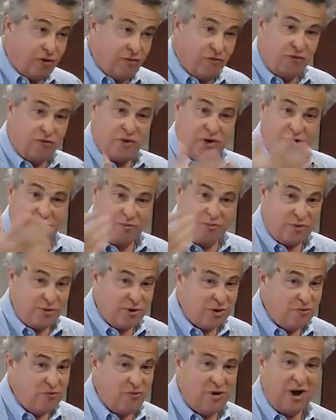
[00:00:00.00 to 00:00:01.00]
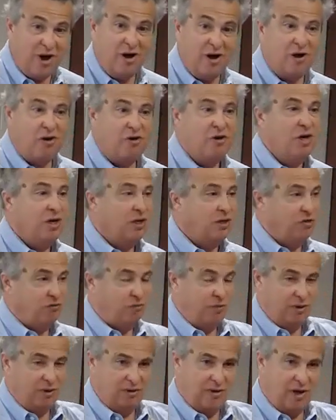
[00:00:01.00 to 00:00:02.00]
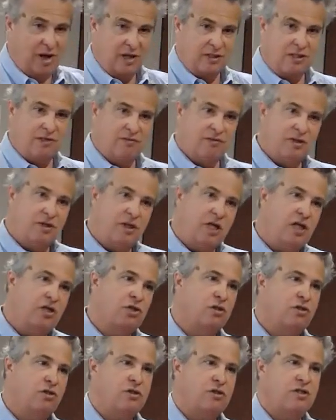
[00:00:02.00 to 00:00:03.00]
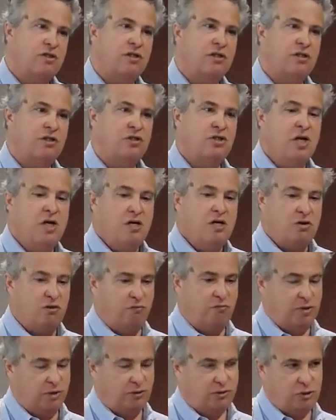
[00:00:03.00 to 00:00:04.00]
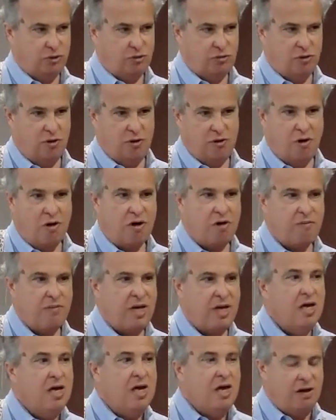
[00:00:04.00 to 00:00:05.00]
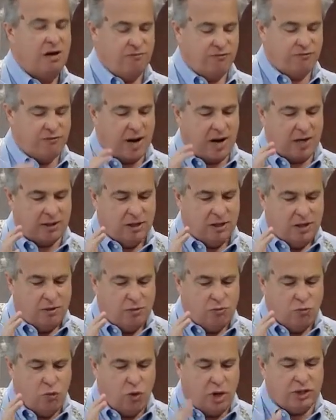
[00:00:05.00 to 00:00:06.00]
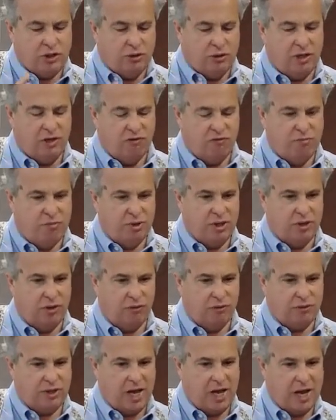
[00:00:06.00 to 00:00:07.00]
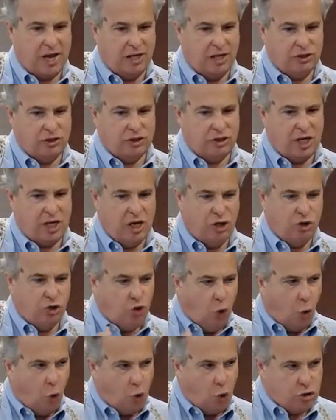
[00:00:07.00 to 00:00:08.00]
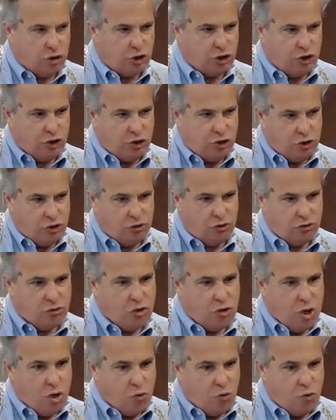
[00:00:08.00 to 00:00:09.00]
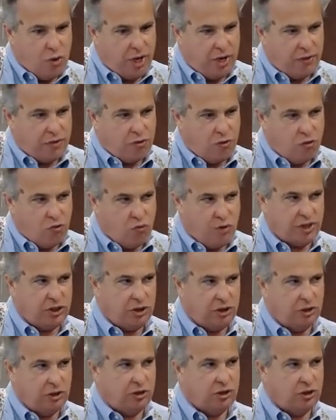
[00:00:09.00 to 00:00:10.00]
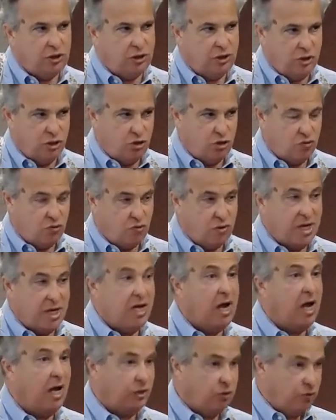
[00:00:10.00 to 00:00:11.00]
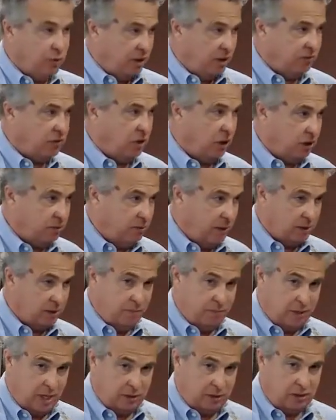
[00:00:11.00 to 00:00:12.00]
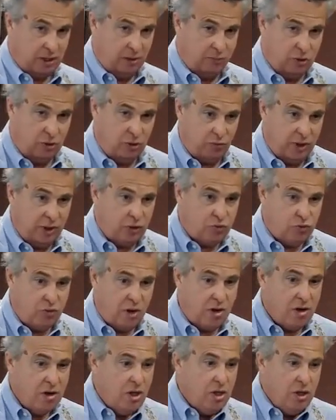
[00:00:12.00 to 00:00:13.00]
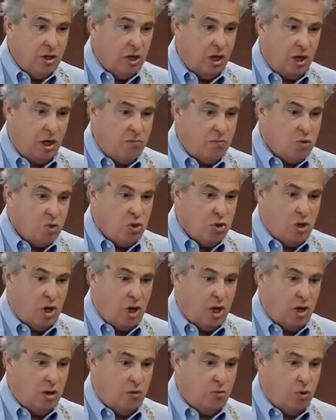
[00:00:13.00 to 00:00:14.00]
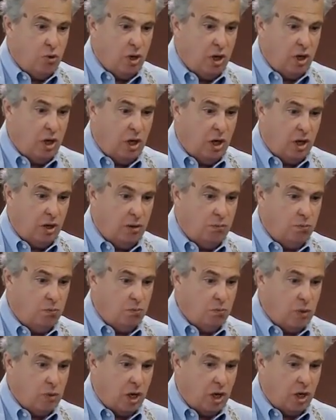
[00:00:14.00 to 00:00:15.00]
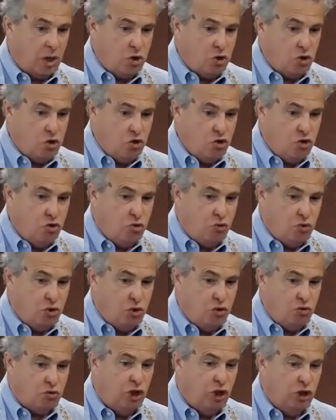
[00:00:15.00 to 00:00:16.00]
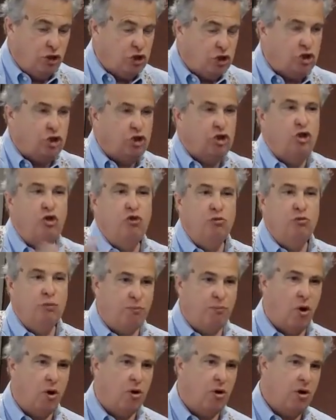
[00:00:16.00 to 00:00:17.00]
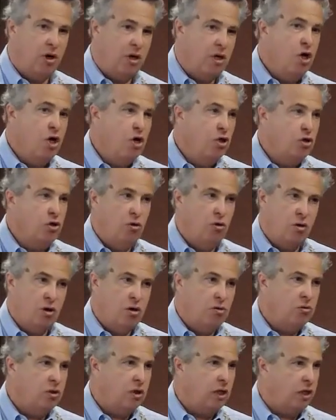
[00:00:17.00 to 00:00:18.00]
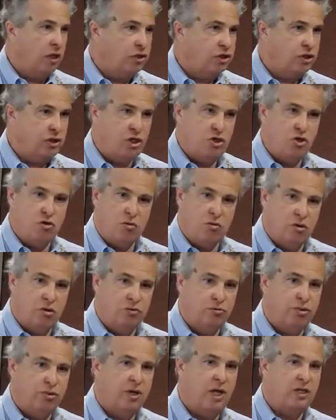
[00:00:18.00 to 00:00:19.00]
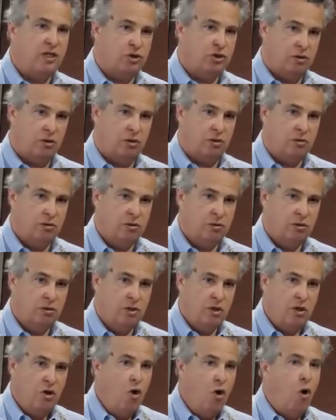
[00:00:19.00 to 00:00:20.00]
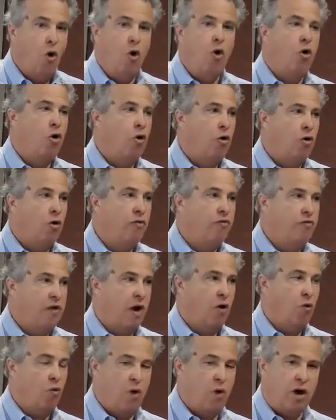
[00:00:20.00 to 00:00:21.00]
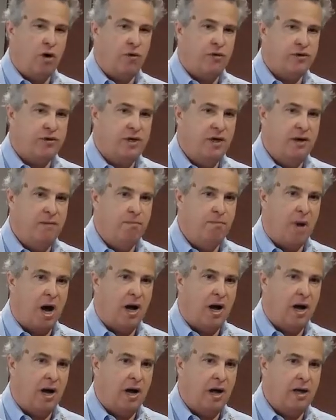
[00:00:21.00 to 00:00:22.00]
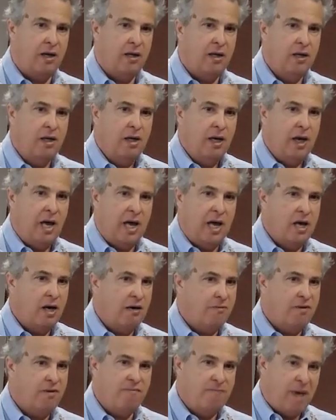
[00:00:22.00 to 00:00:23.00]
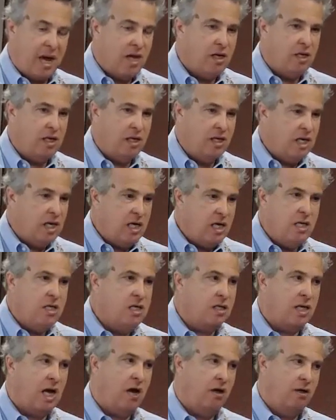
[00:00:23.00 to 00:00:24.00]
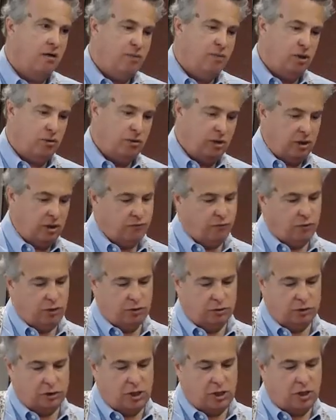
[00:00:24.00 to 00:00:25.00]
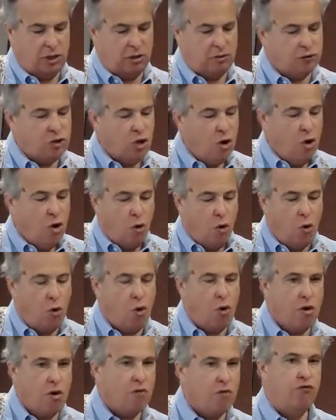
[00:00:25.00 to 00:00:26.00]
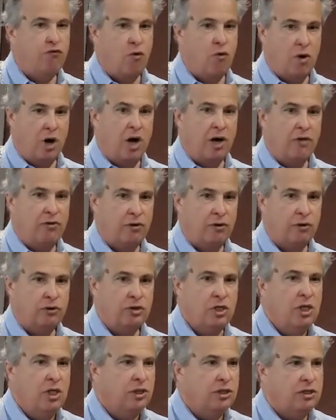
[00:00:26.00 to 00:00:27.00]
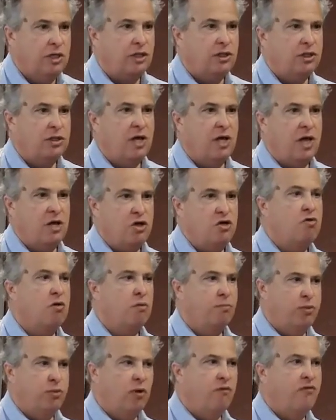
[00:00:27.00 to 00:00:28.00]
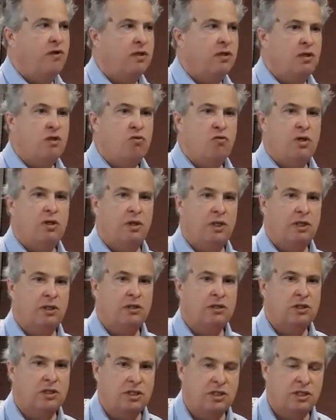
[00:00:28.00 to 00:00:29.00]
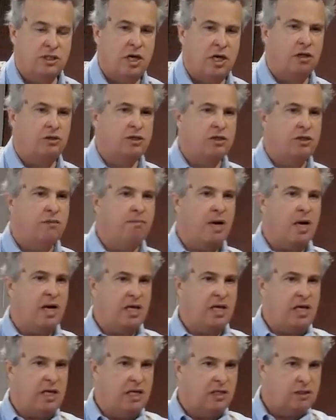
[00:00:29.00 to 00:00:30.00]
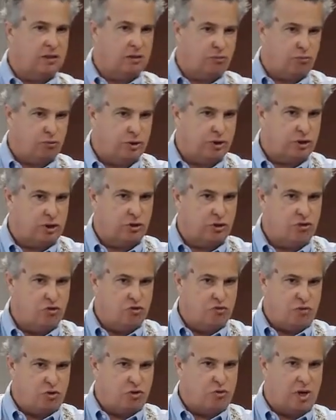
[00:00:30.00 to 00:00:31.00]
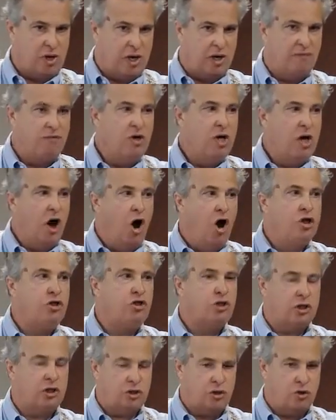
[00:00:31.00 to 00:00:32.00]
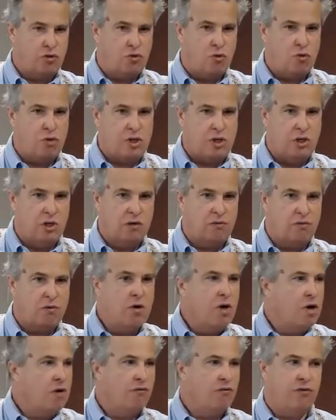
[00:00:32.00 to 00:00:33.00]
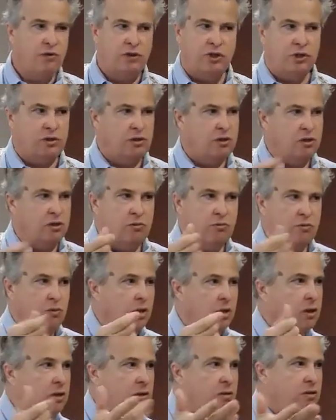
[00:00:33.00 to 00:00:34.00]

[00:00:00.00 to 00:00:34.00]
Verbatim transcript: for you pretty well. You've built lots of allegiances. You've built a strong army. In fact, what you have built has engorged you with riches to the degree, as we have talked about in the past couple of weeks, where uh, uh, um, uh, you, you consume upon your own lusts and your own pleasure all that wealth can buy and have abandoned any accountability for yourselves or for others, such that you are perfectly willing to sell somebody into prison whom you have unjust authority over for just the, the